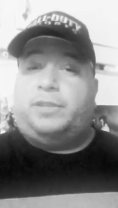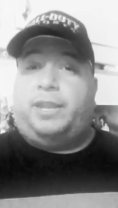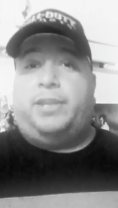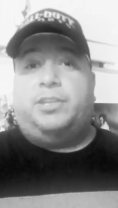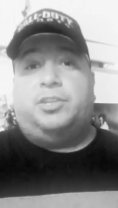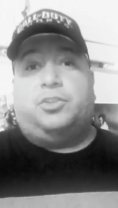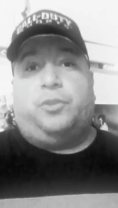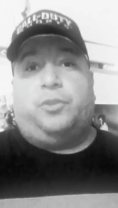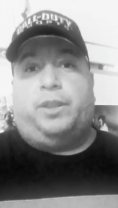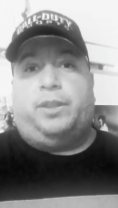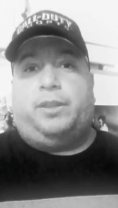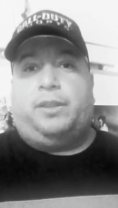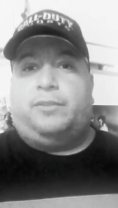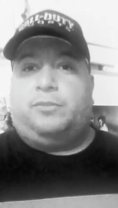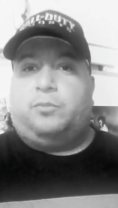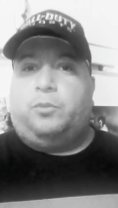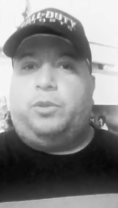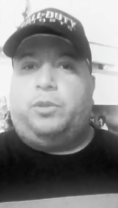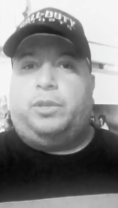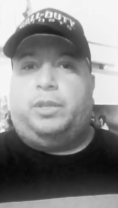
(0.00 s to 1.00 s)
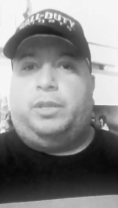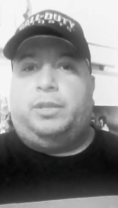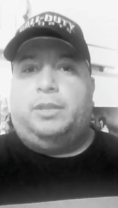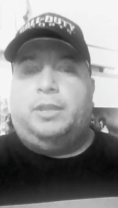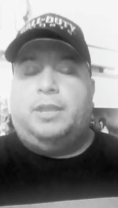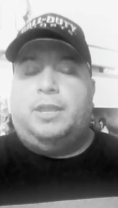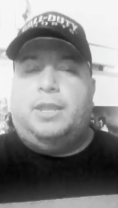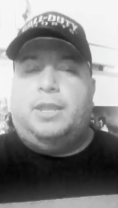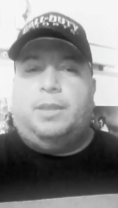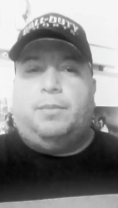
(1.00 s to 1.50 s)
I didn't drink, I was working.
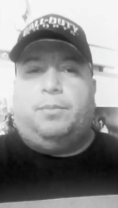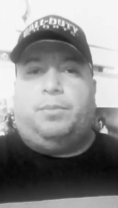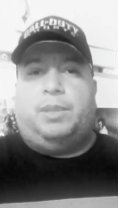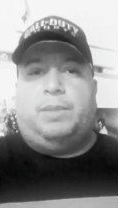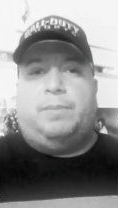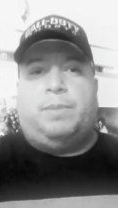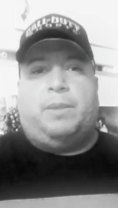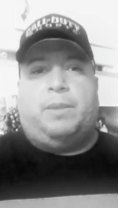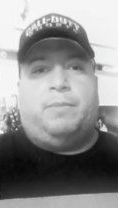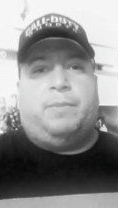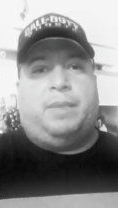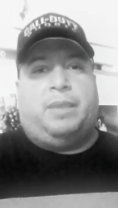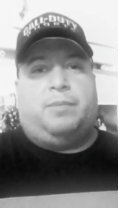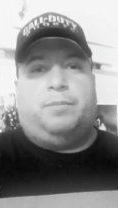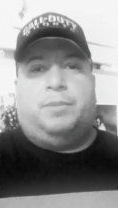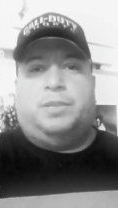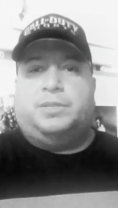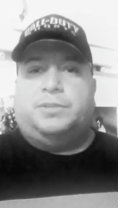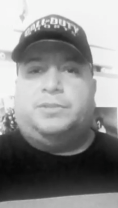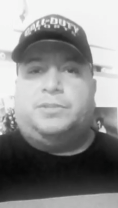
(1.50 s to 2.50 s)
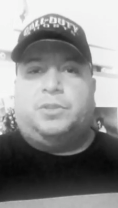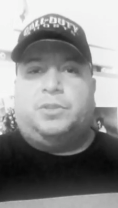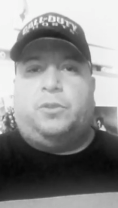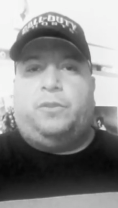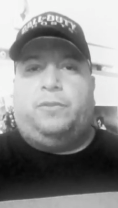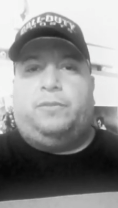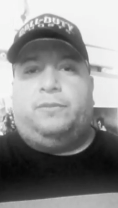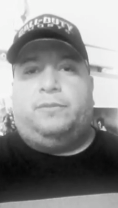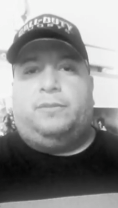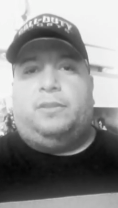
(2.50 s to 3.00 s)
But they bought me like a bunch of
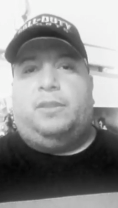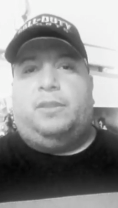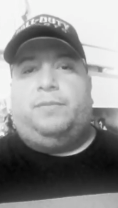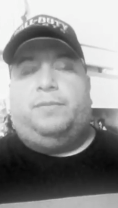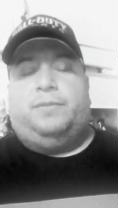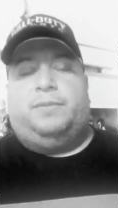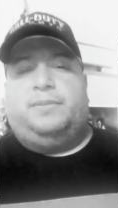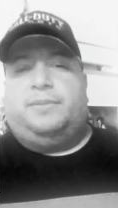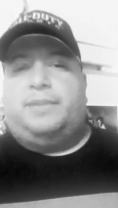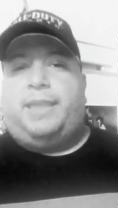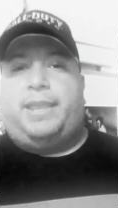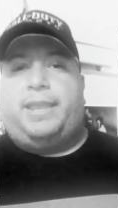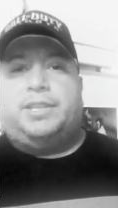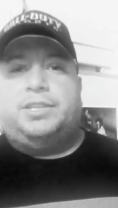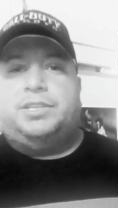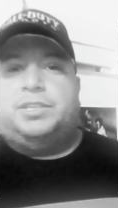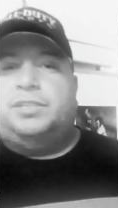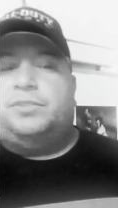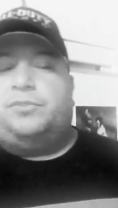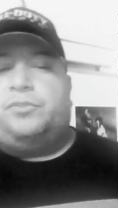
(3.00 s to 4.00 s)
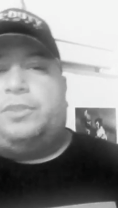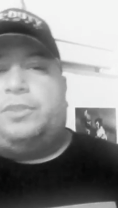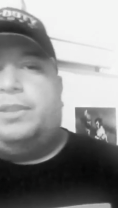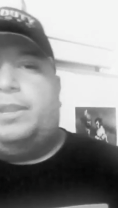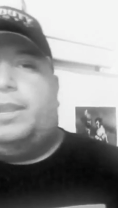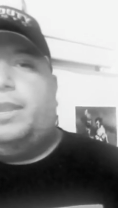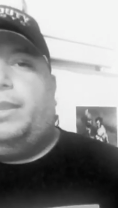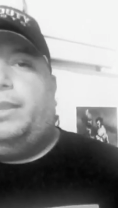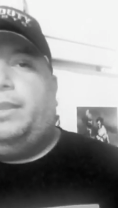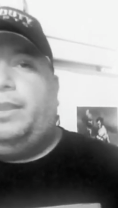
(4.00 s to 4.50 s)
sodas and stuff and some snackages for the
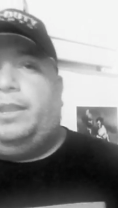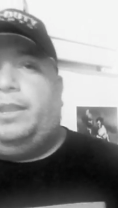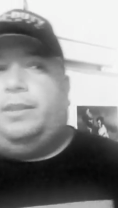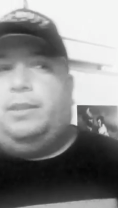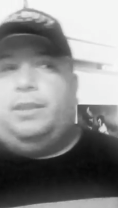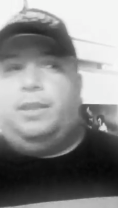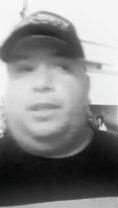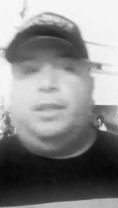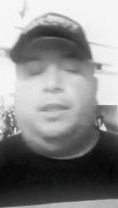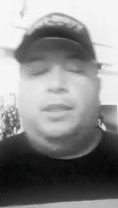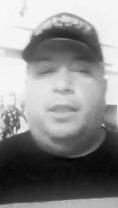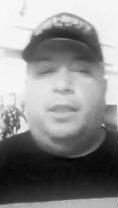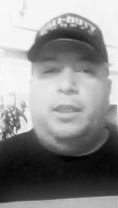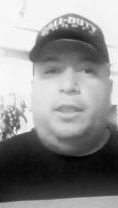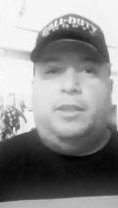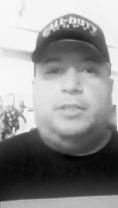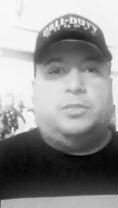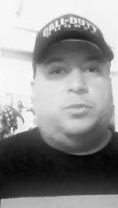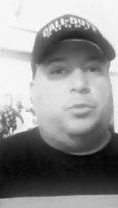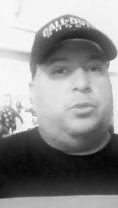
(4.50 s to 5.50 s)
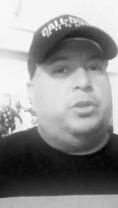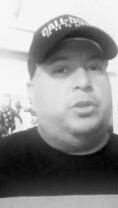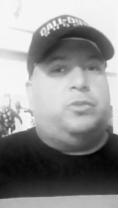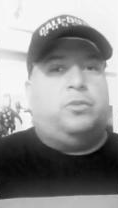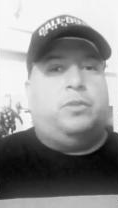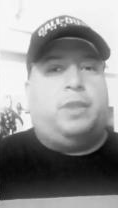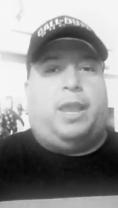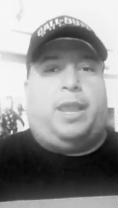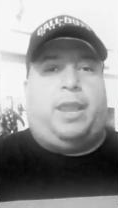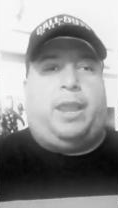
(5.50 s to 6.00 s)
night. And uh, a really
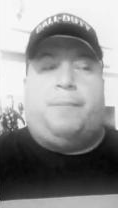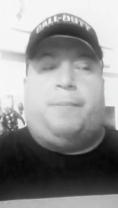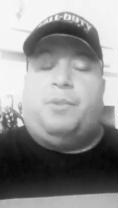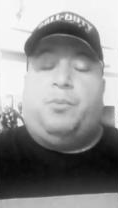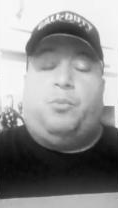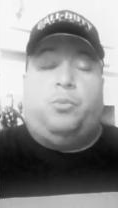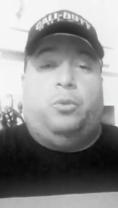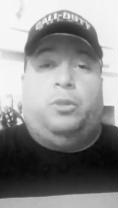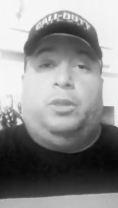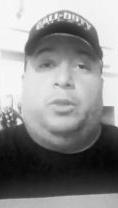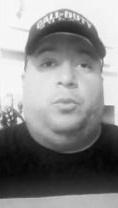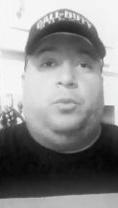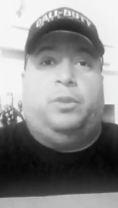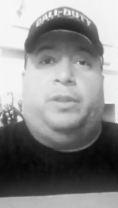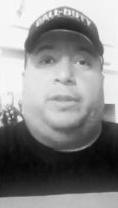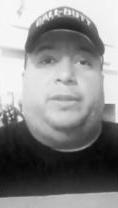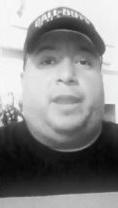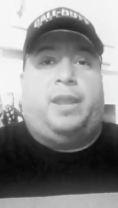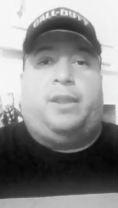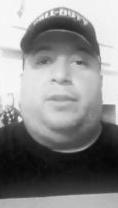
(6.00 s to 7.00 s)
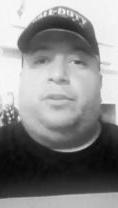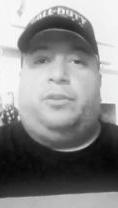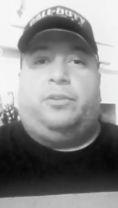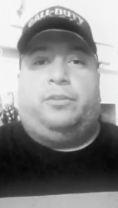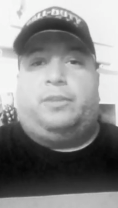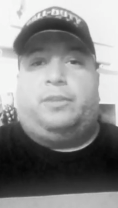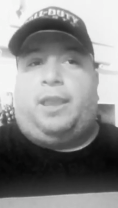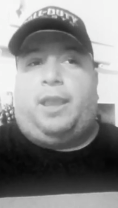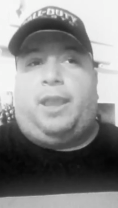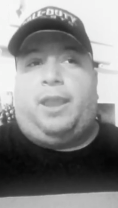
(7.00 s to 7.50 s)
cool guy. I mean, really, really down to
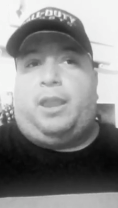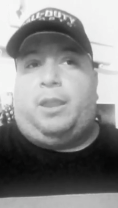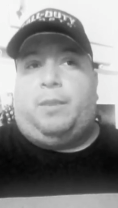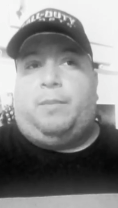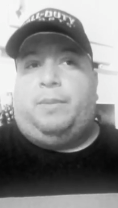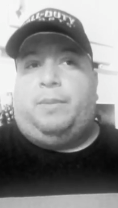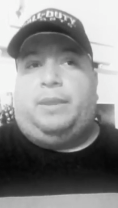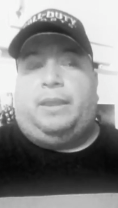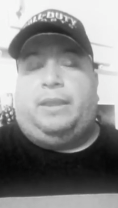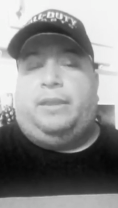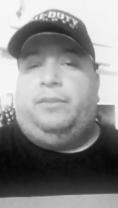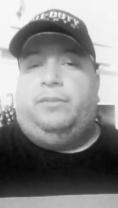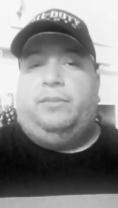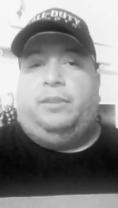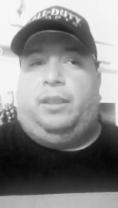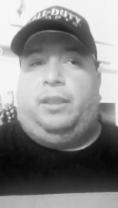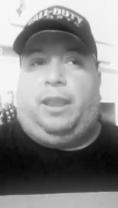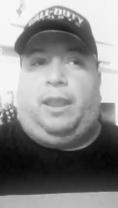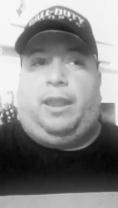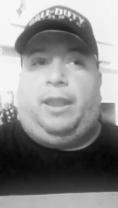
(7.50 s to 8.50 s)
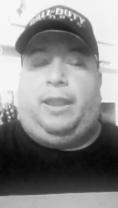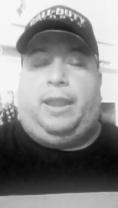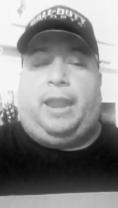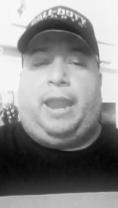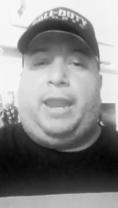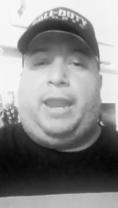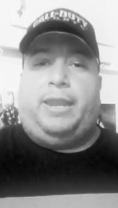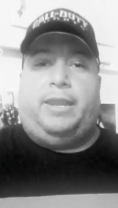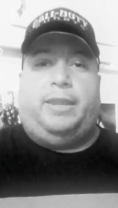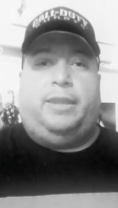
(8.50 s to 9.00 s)
earth guy. I mean, he,
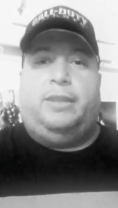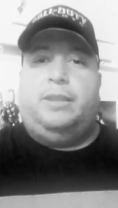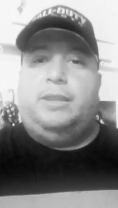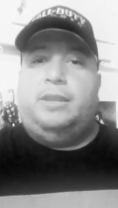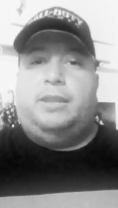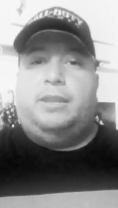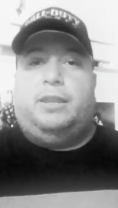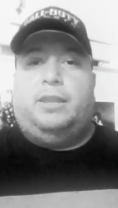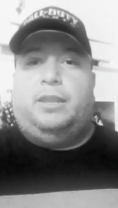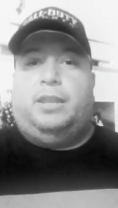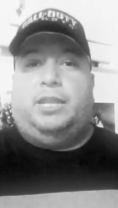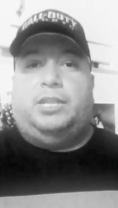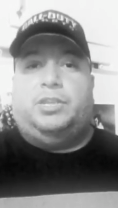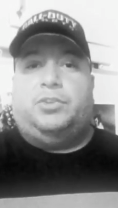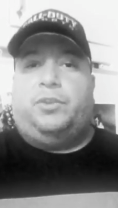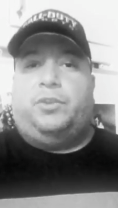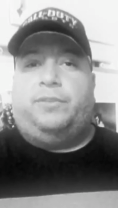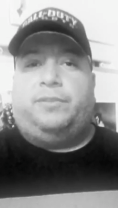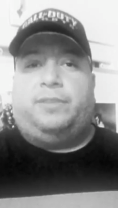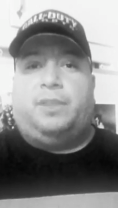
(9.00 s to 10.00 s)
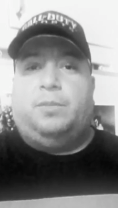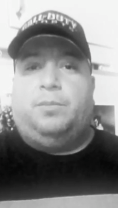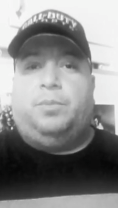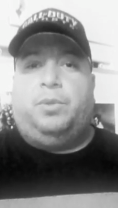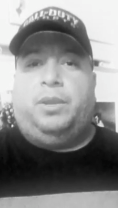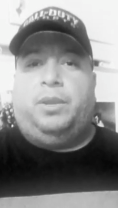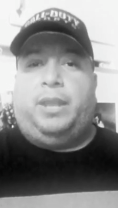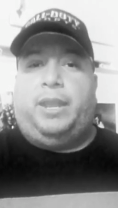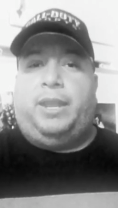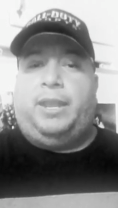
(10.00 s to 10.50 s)
I, I enjoyed his
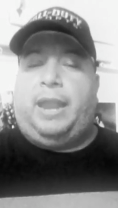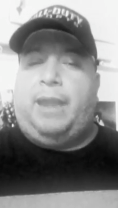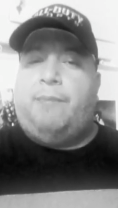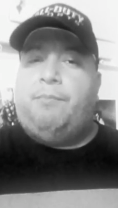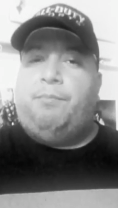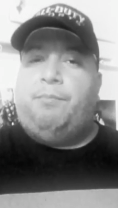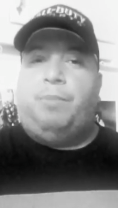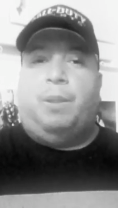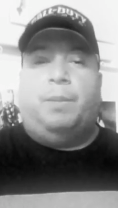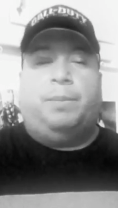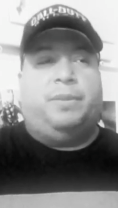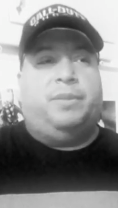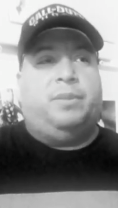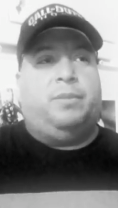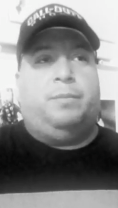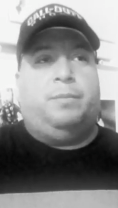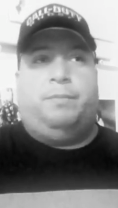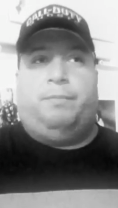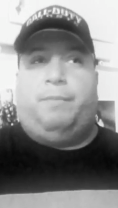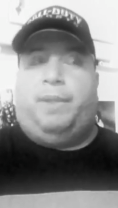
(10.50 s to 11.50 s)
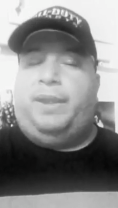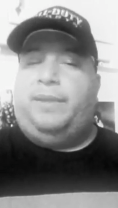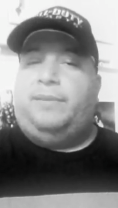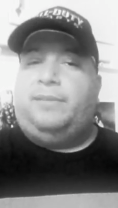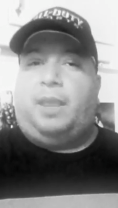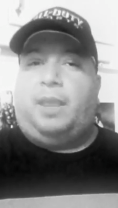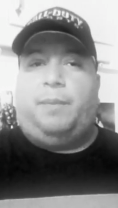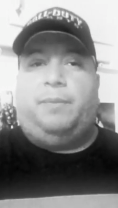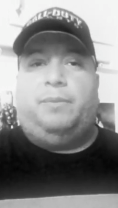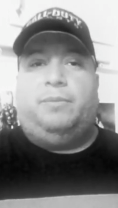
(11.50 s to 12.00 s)
company. And I bumped into him many
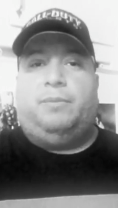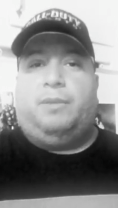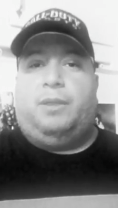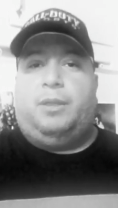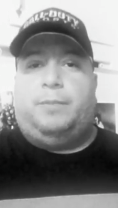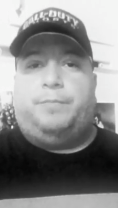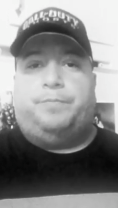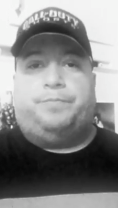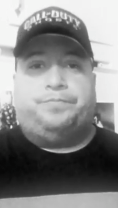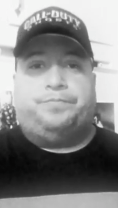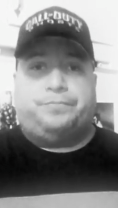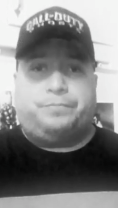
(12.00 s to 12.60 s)
times um,